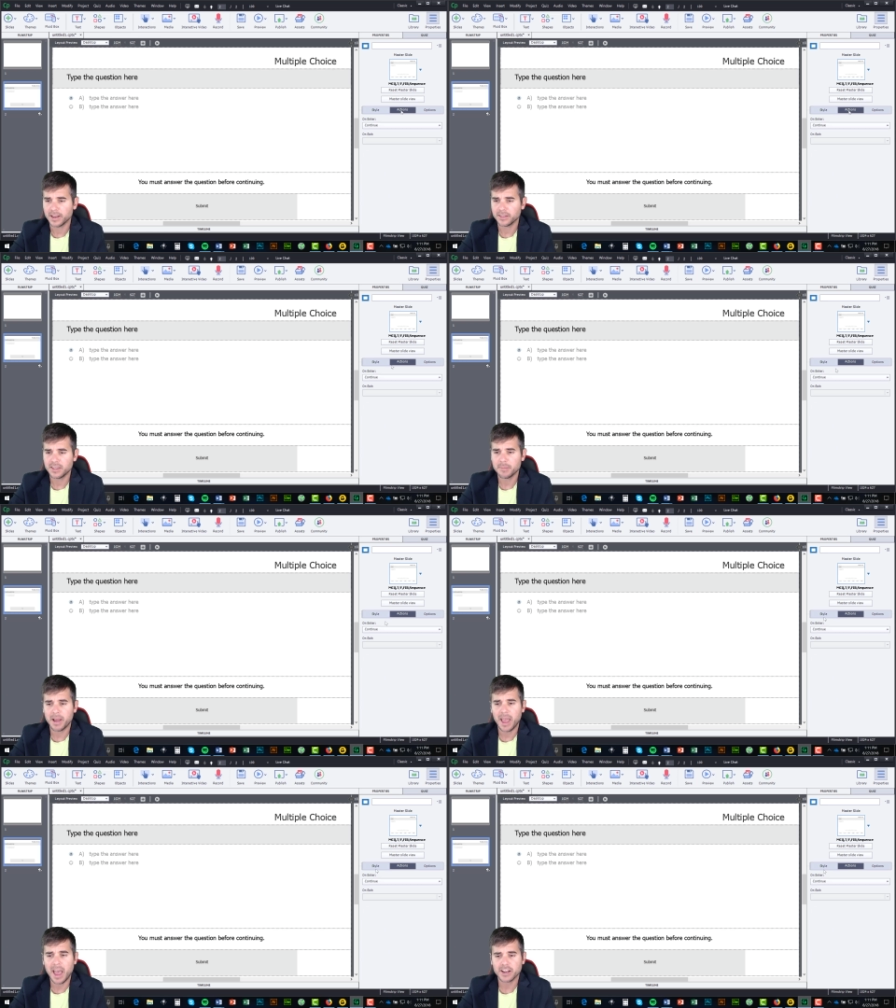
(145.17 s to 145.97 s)
I can see
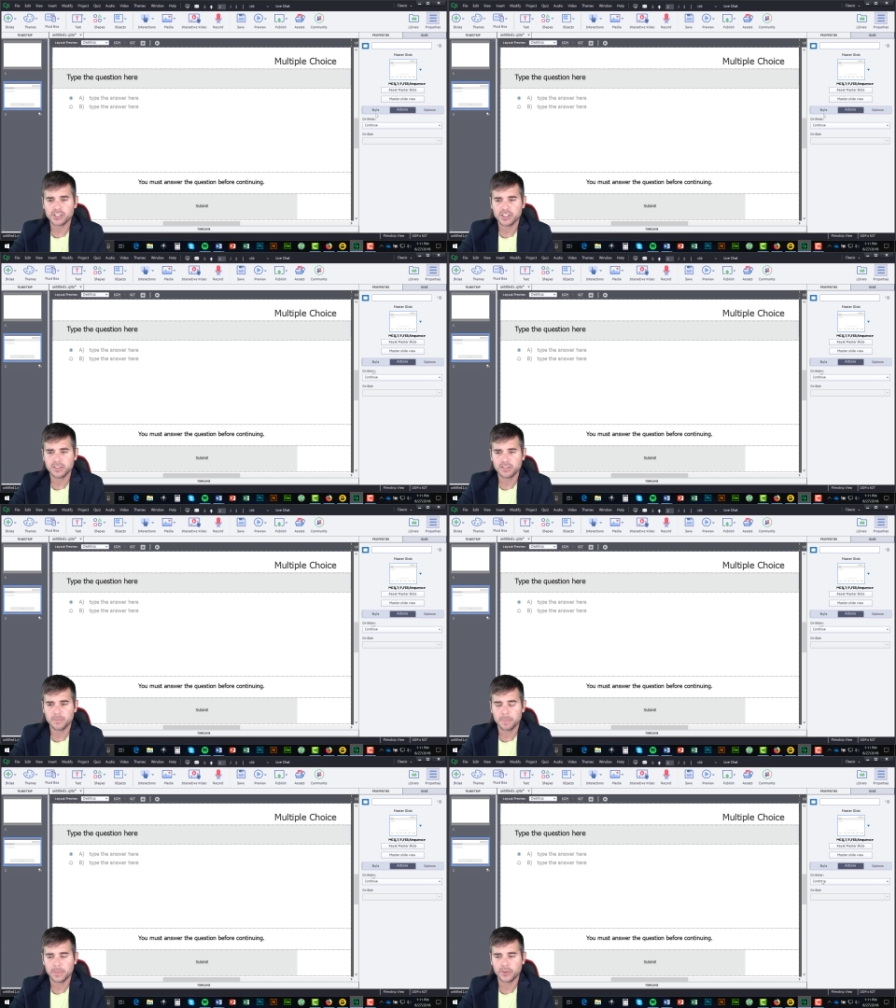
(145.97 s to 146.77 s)
my
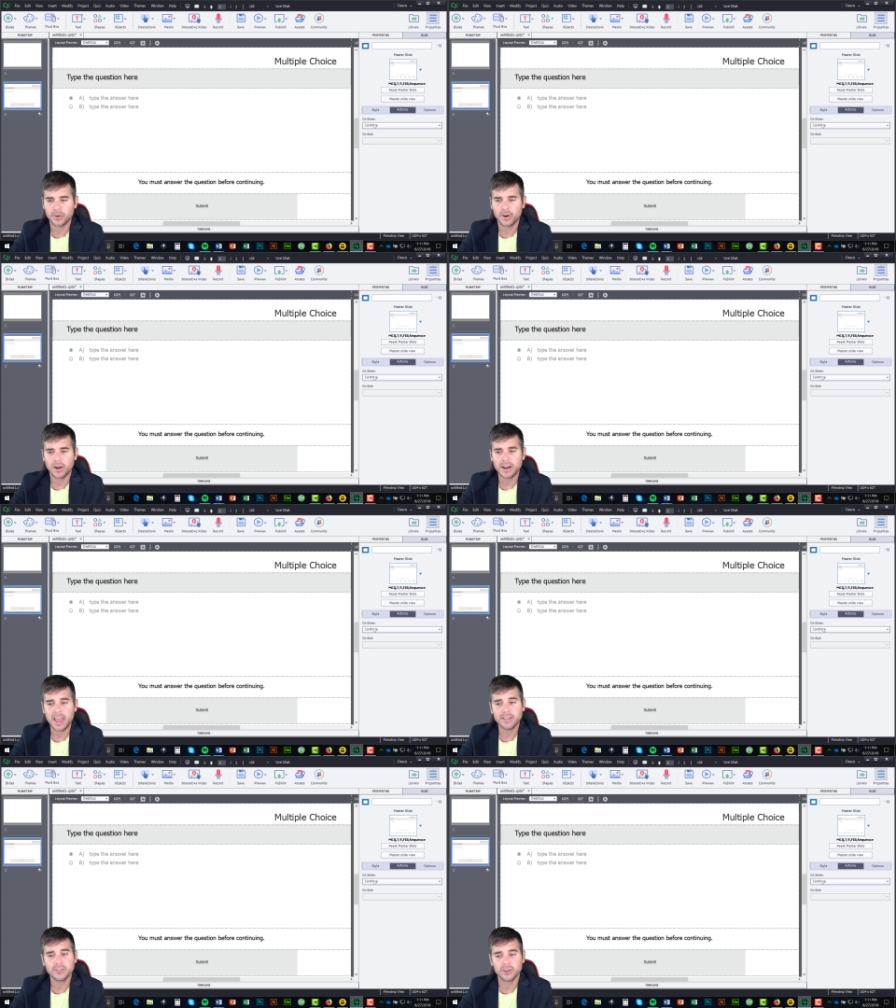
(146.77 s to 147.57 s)
actions. So on
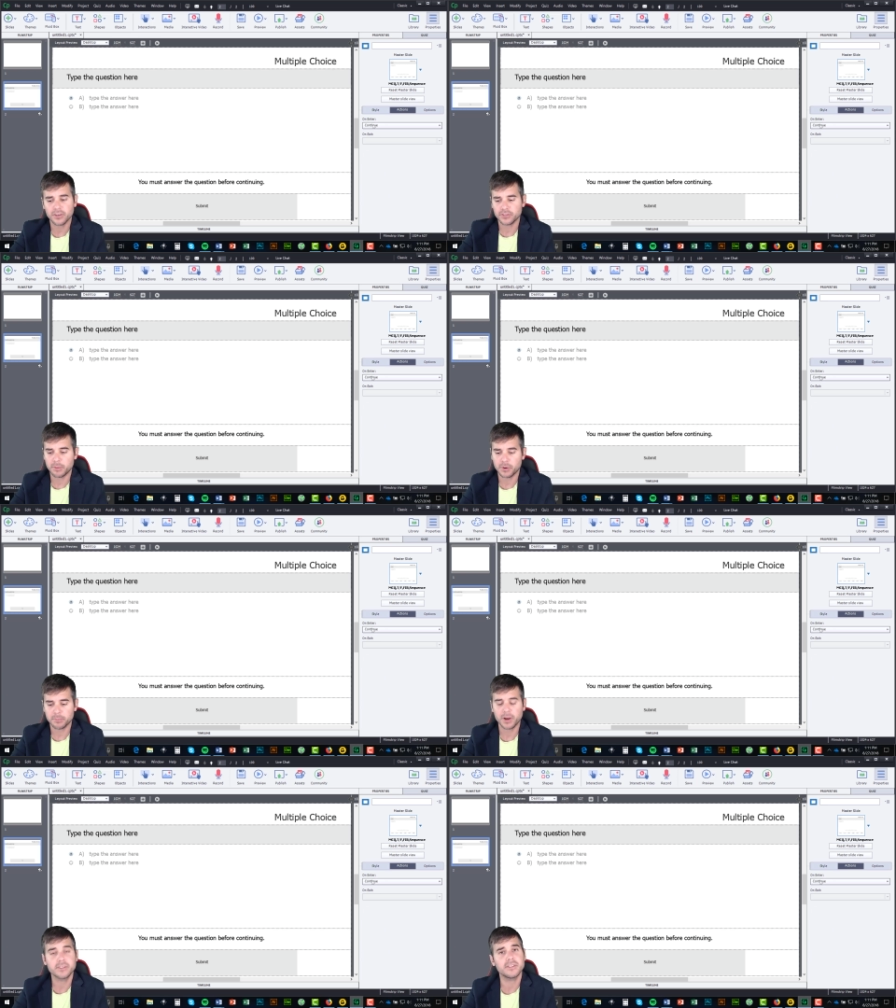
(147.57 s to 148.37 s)
enter, if
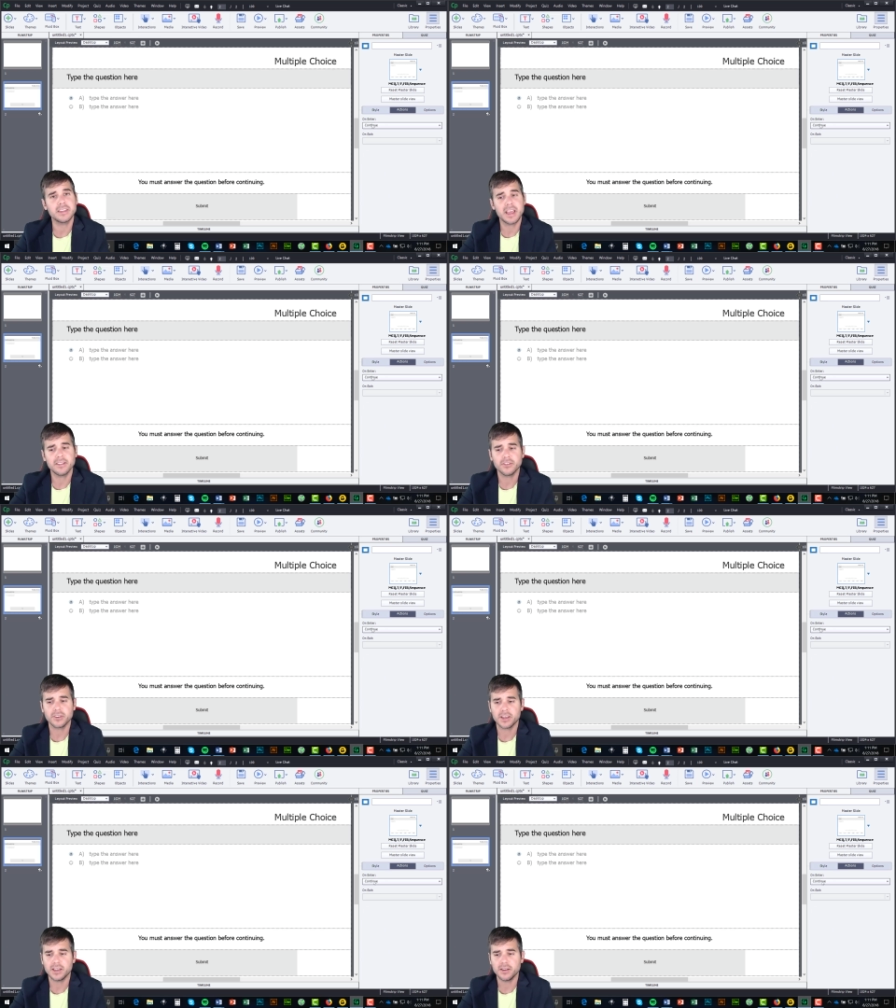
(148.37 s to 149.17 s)
someone presses the
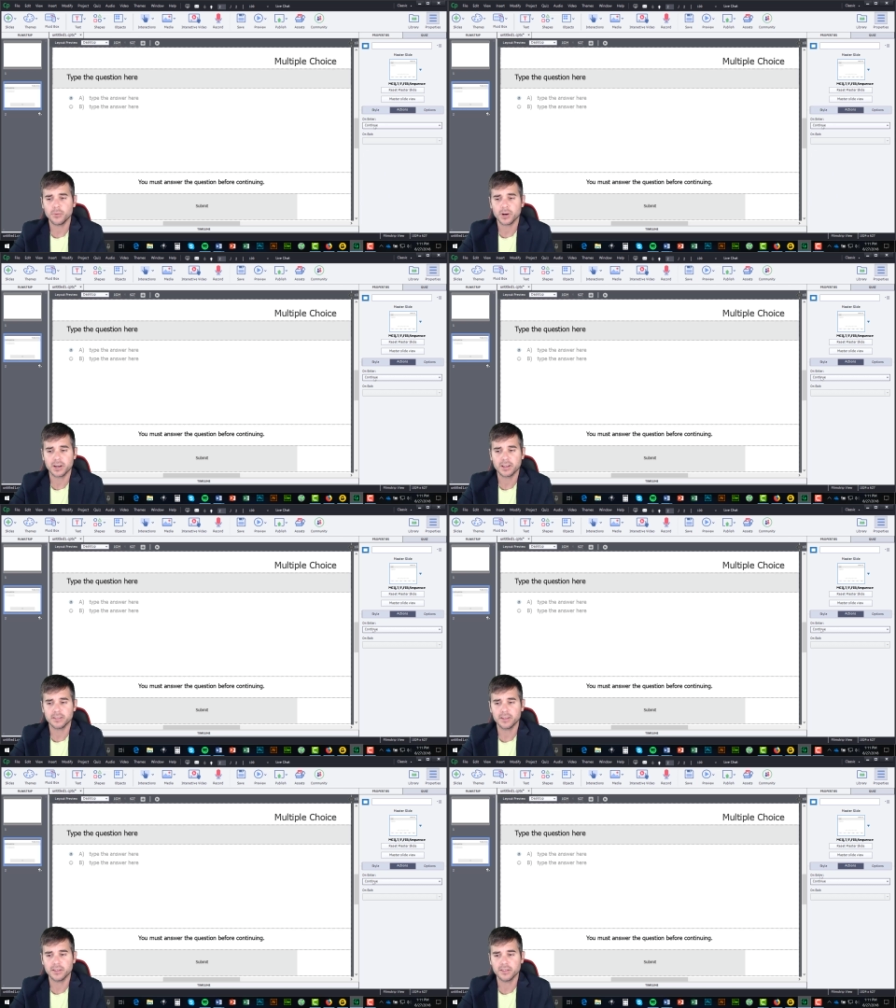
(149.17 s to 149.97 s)
enter key, we're going to
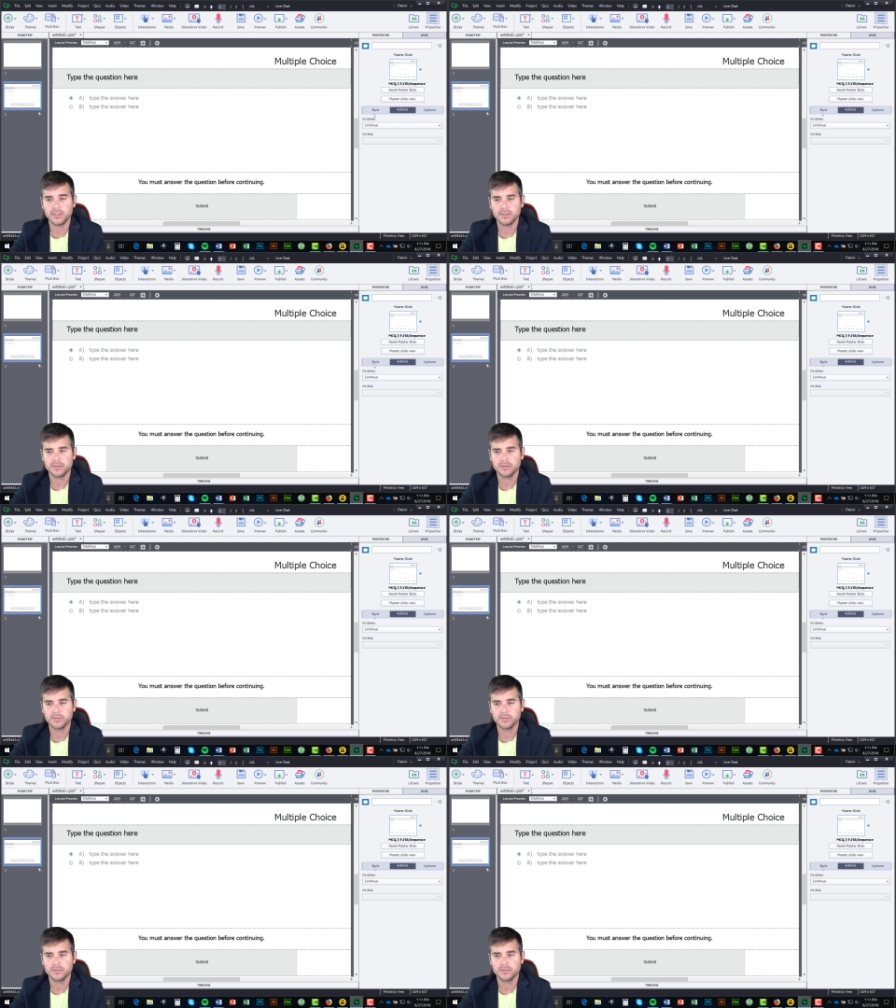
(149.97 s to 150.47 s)
continue.